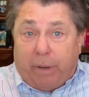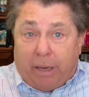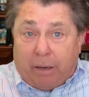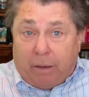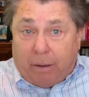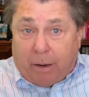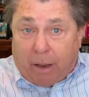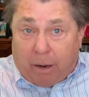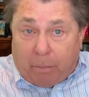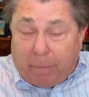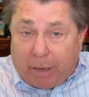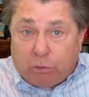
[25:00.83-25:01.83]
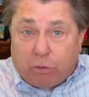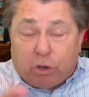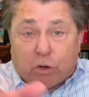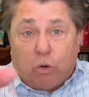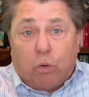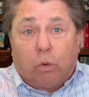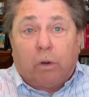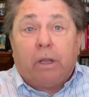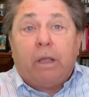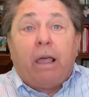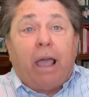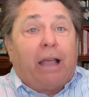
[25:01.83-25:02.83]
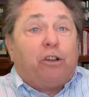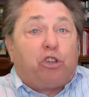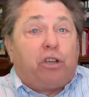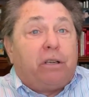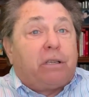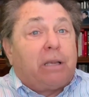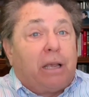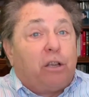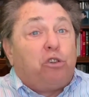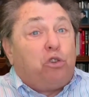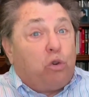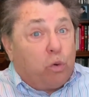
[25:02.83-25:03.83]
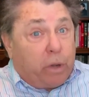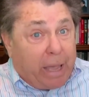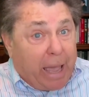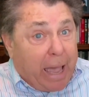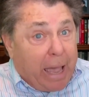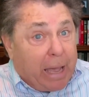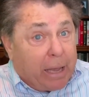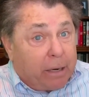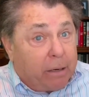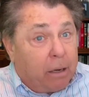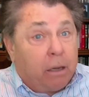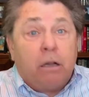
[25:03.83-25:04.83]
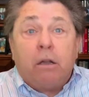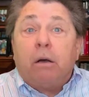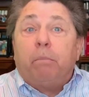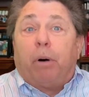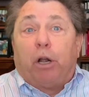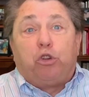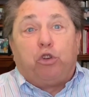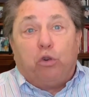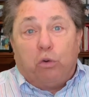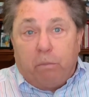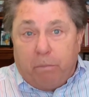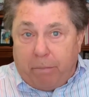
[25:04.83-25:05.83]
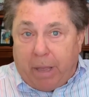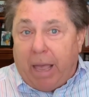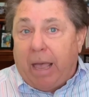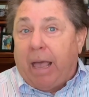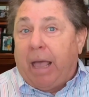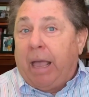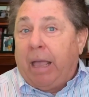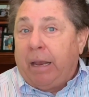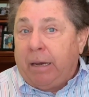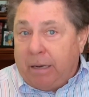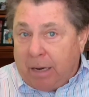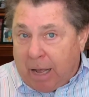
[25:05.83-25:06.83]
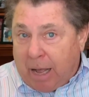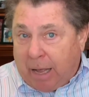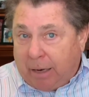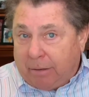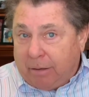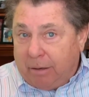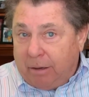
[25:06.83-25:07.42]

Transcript: in elementary school. And she says, you can, but you may not.